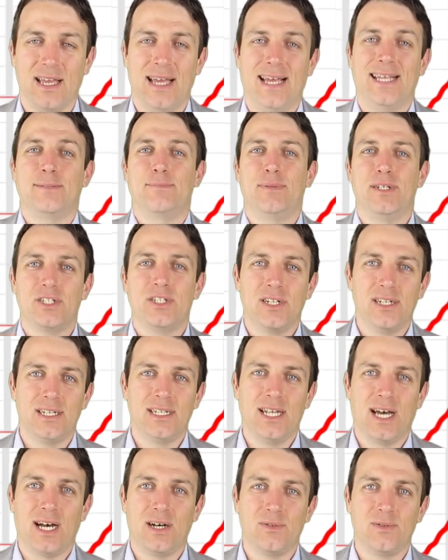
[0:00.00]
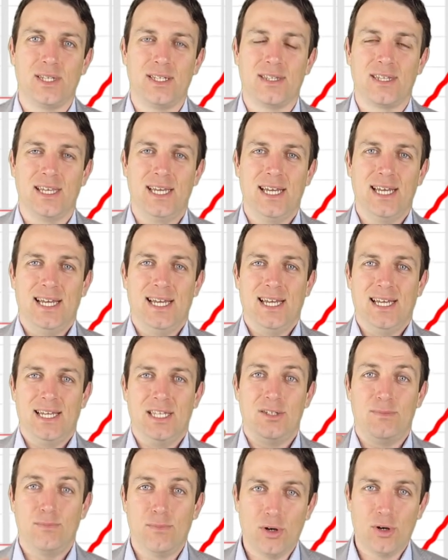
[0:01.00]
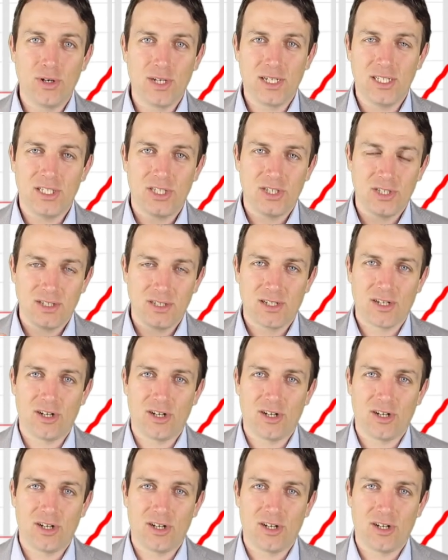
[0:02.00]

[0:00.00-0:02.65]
especially now that the mortgage